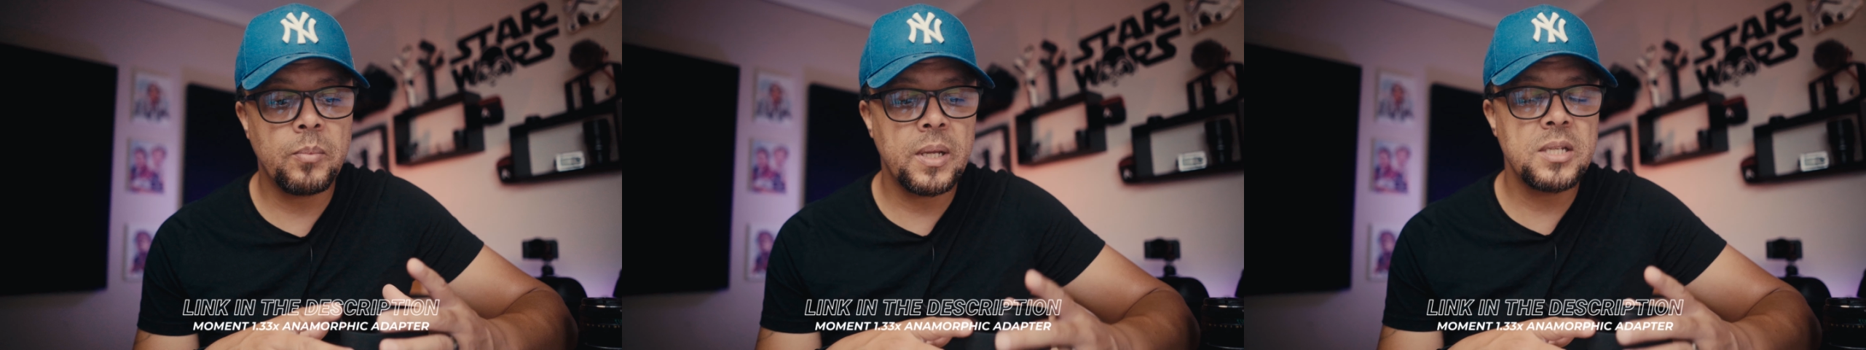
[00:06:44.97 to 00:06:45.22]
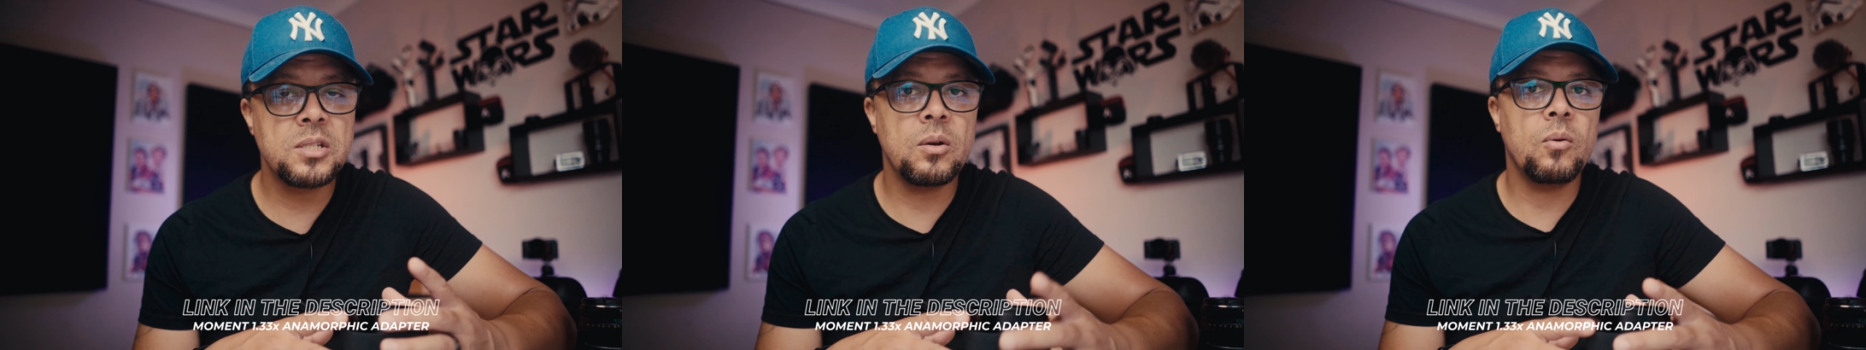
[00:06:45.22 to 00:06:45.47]

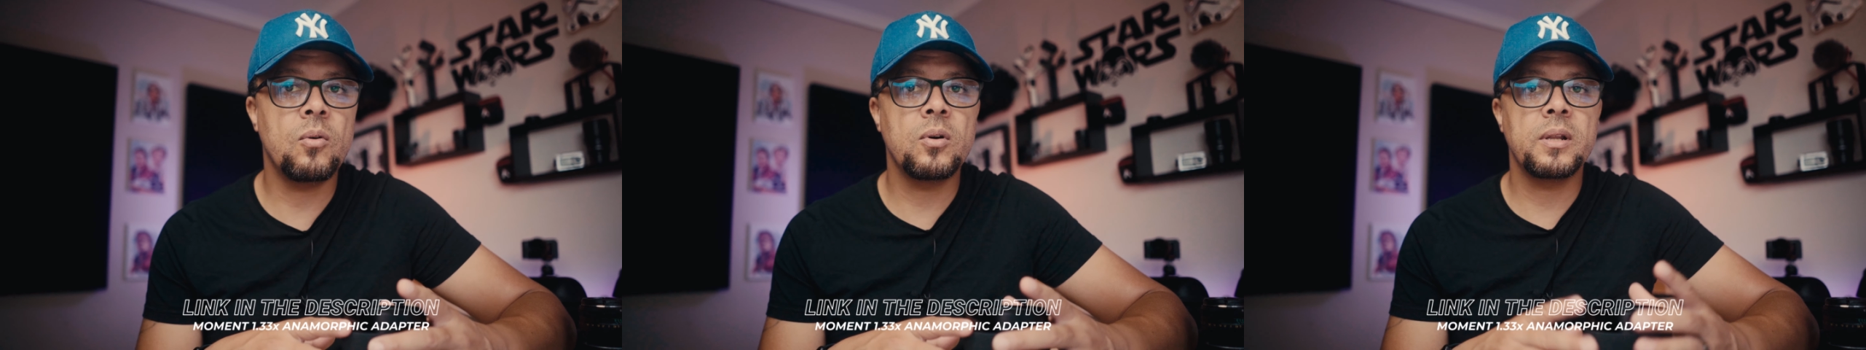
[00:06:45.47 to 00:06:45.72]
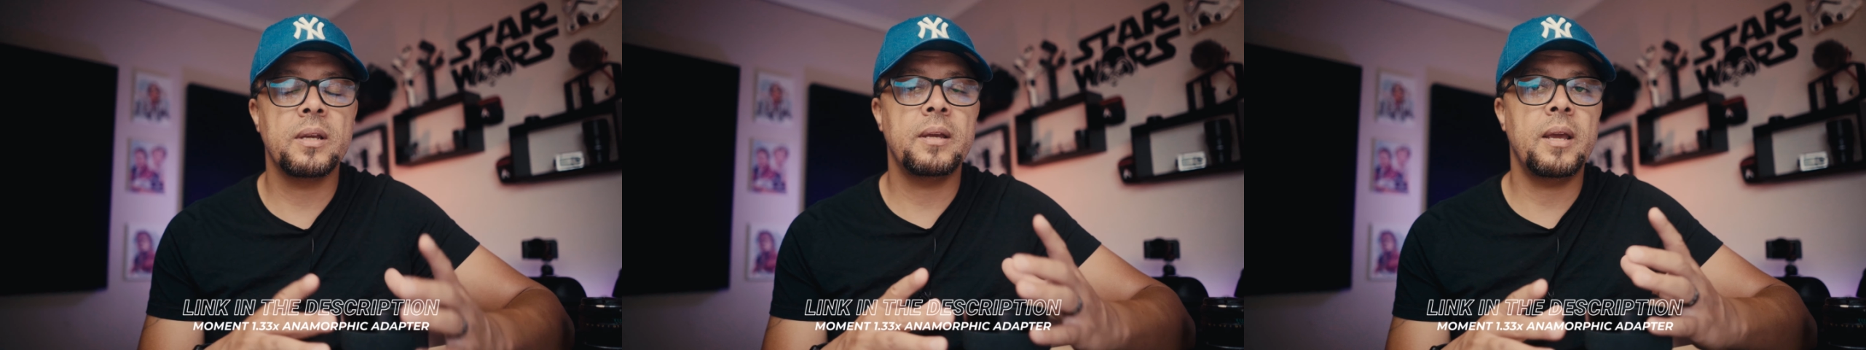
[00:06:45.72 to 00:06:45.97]
place your
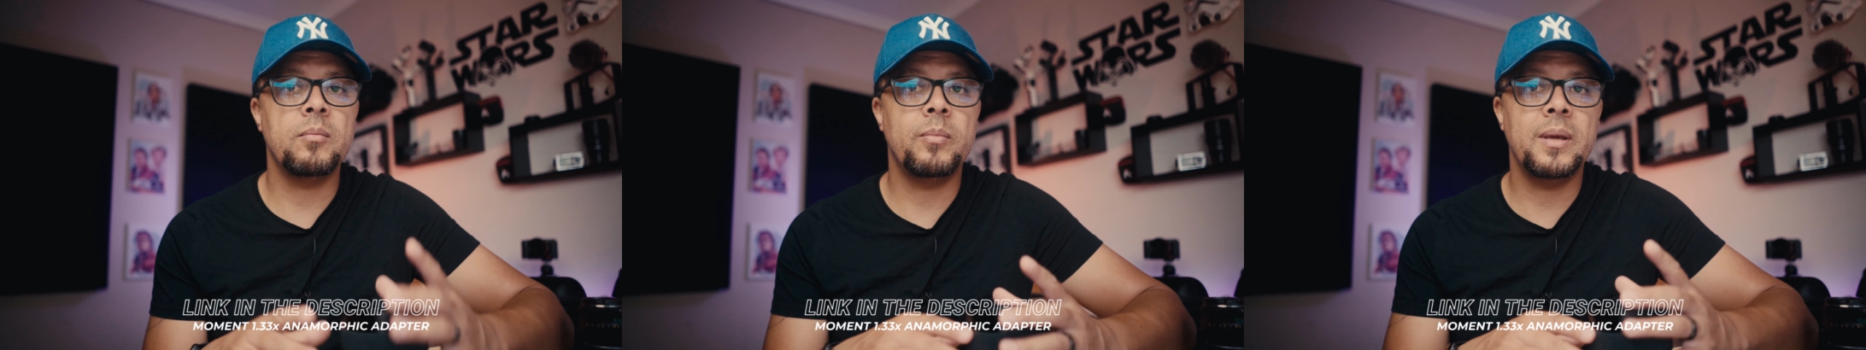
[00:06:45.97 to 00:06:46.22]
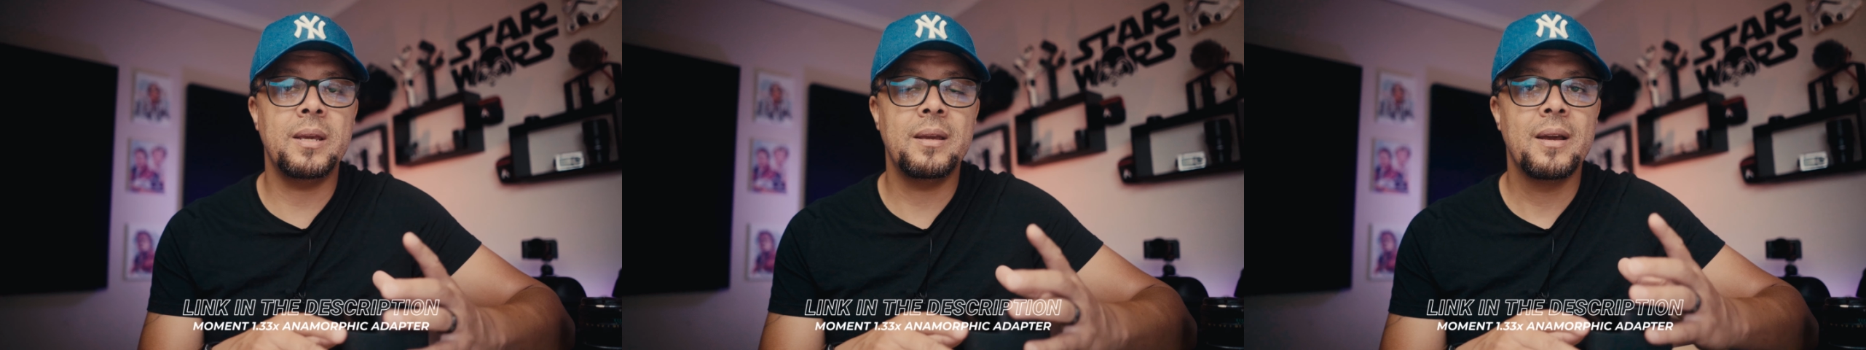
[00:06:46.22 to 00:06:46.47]
order, and
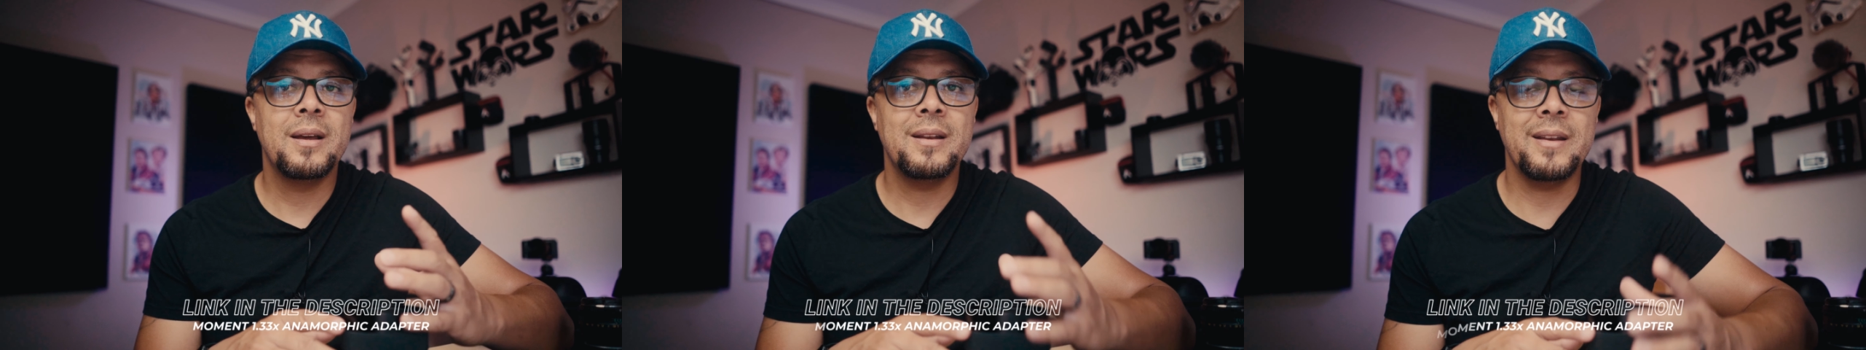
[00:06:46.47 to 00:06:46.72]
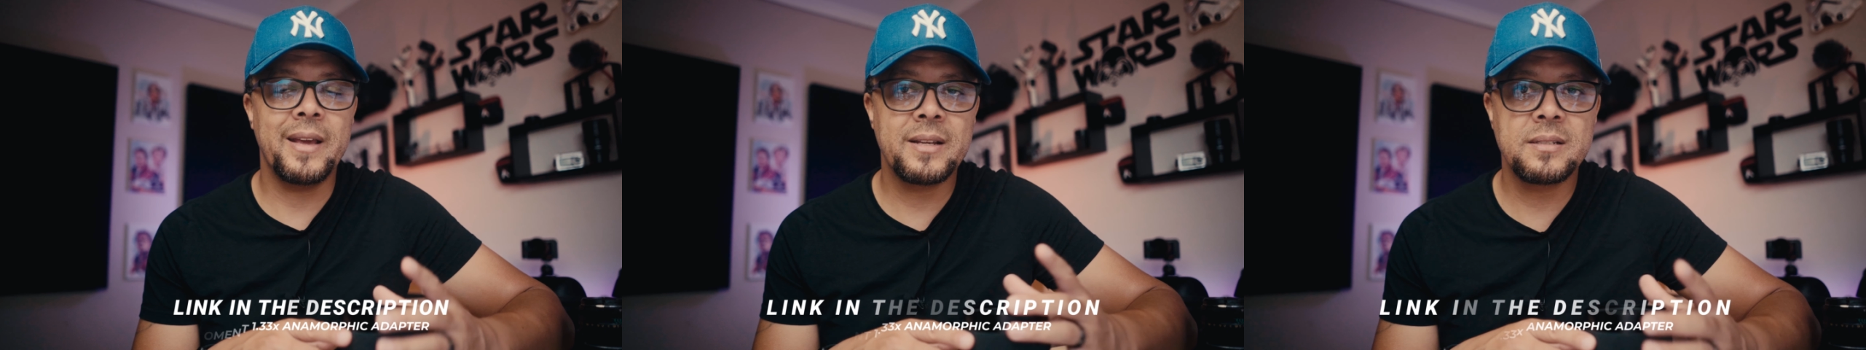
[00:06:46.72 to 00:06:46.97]
be
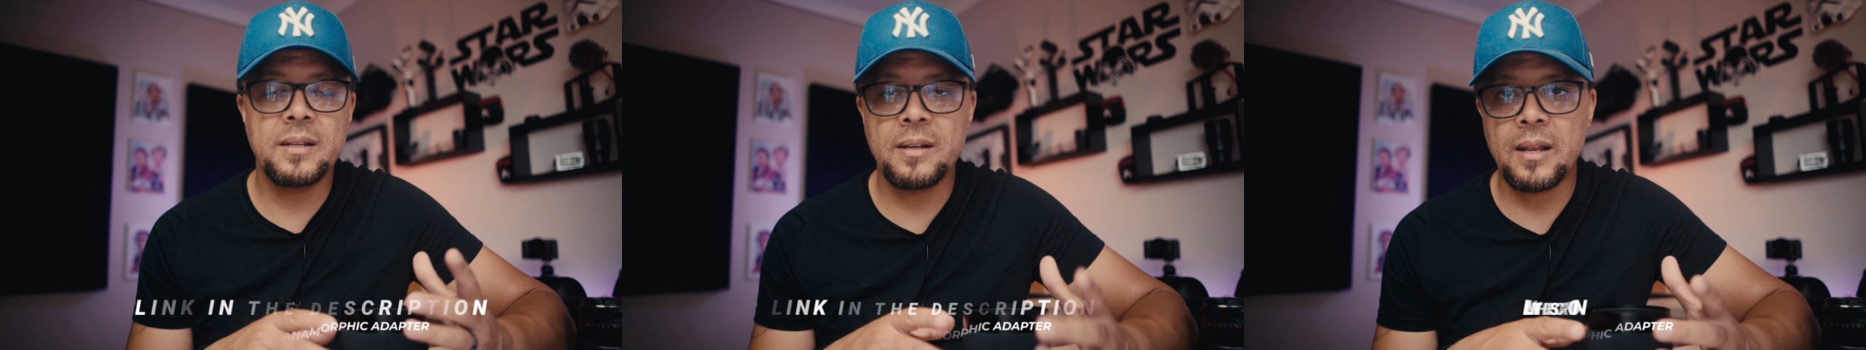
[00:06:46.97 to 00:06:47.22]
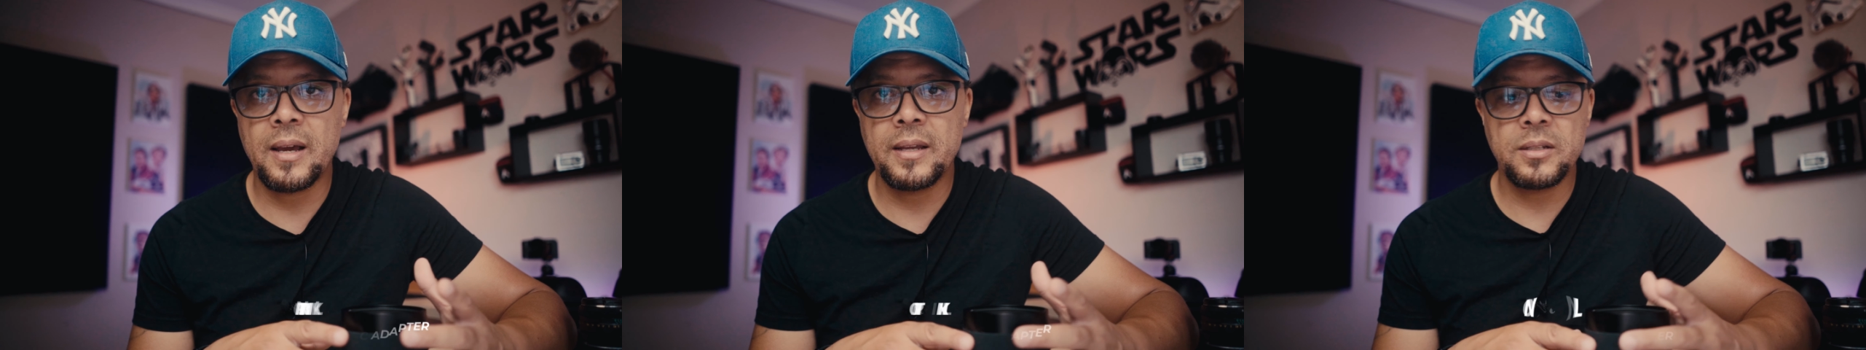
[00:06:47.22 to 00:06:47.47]
next
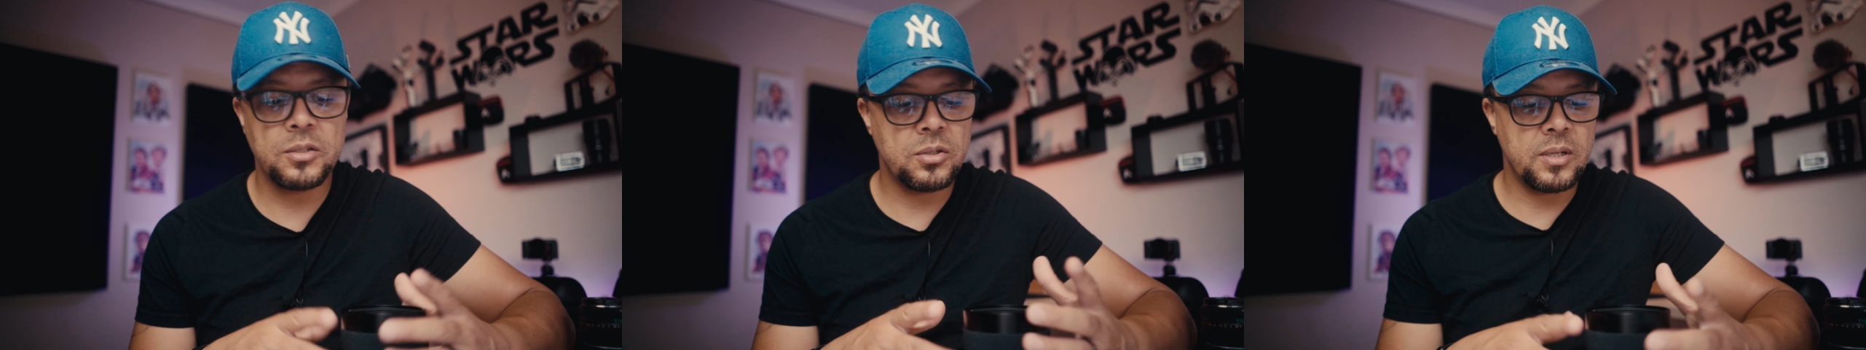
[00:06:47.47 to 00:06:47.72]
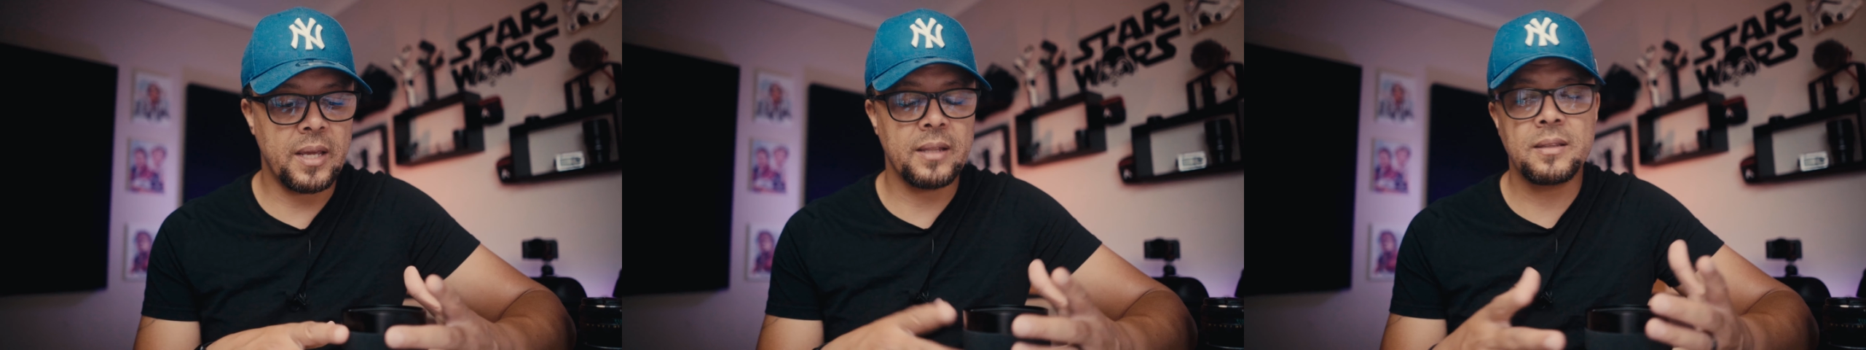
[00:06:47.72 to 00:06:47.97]
in line to
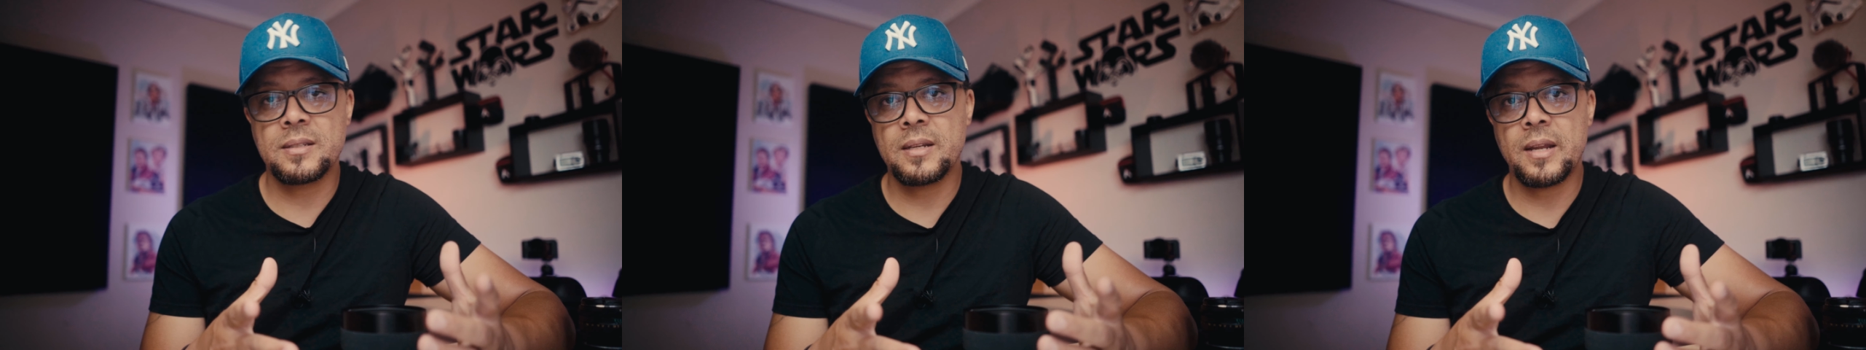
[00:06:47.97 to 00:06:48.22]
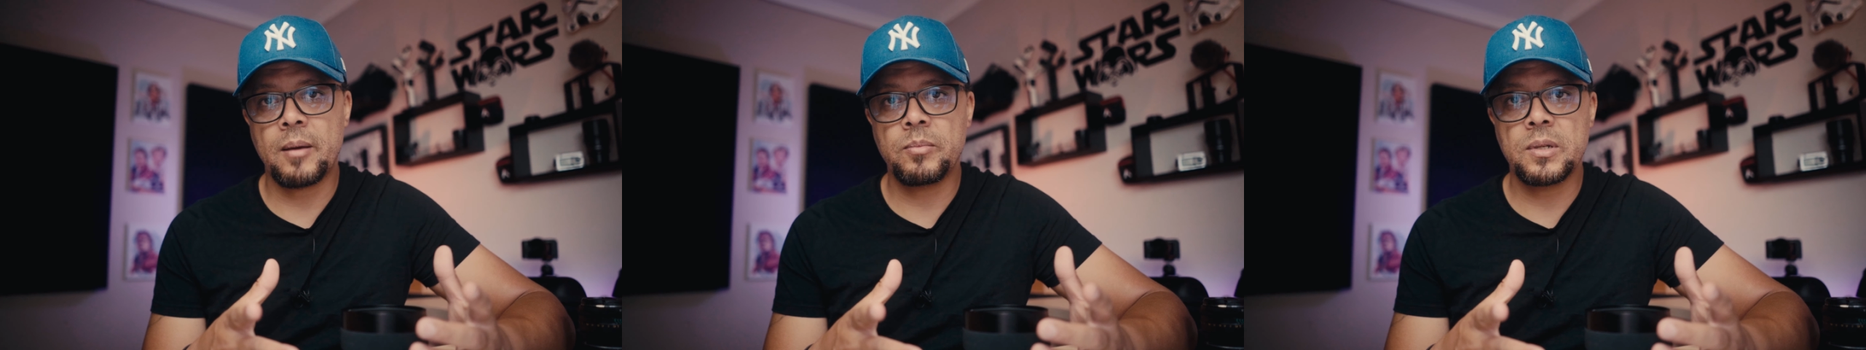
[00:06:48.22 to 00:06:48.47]
get this
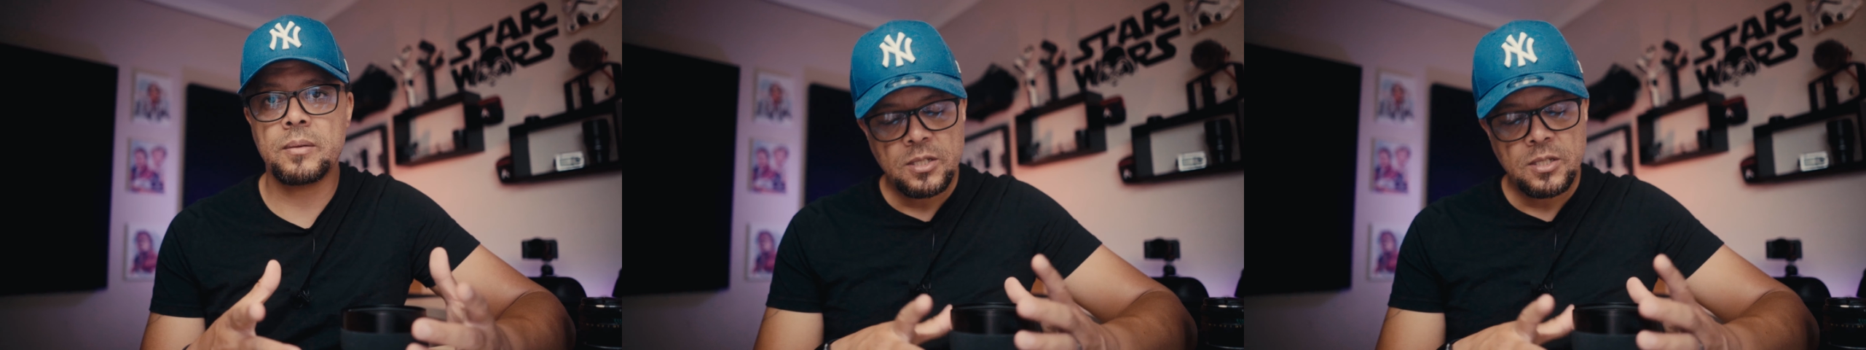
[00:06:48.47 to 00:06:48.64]
adapter.